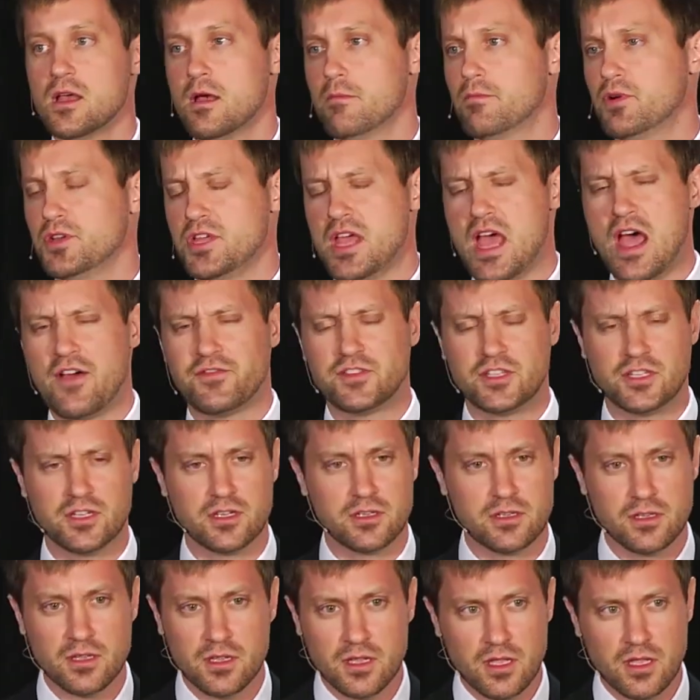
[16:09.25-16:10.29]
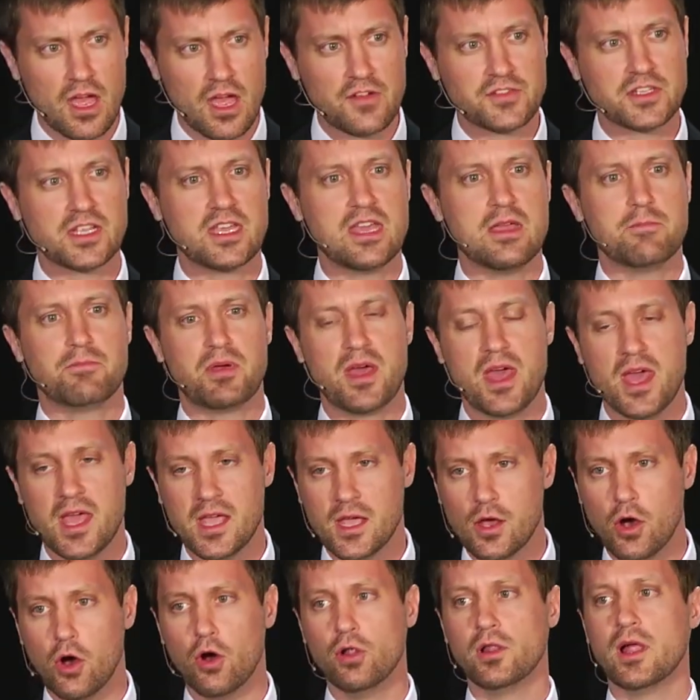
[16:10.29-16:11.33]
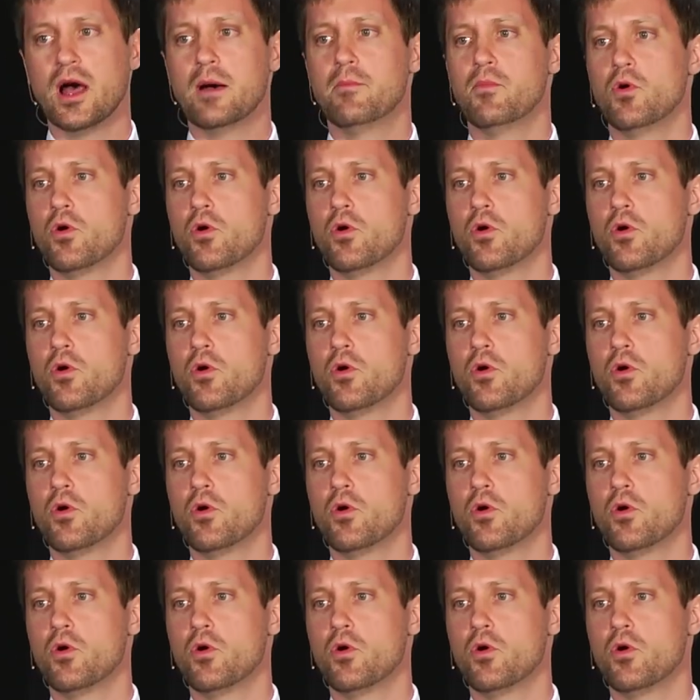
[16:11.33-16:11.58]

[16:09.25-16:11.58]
but you have to keep paying a whole lot